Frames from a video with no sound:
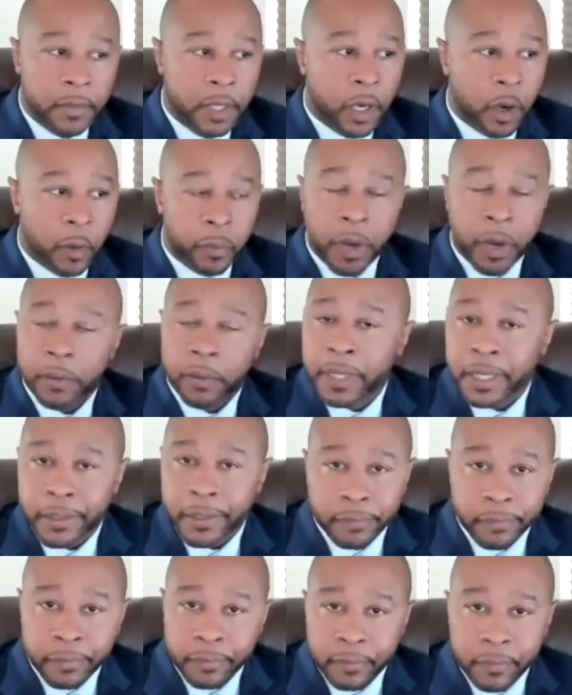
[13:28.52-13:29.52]
public
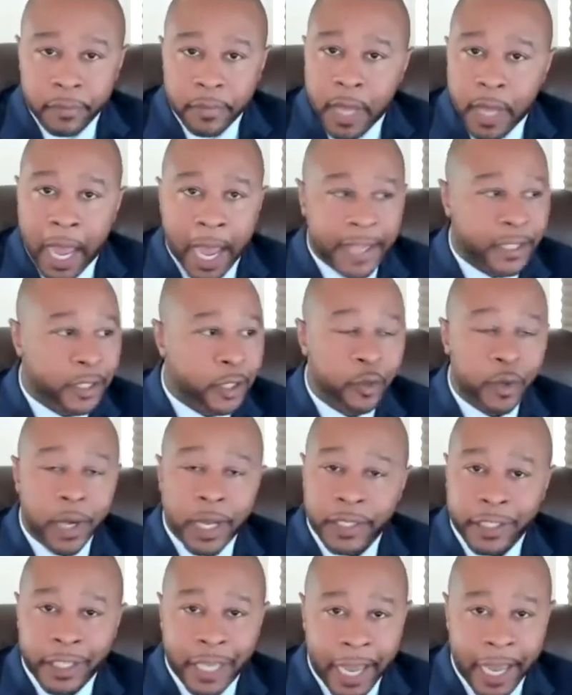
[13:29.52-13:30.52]
high school
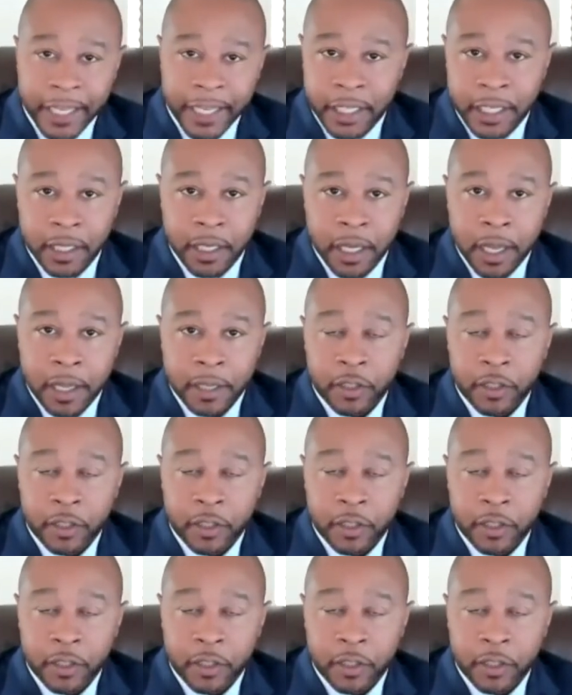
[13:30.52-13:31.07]
education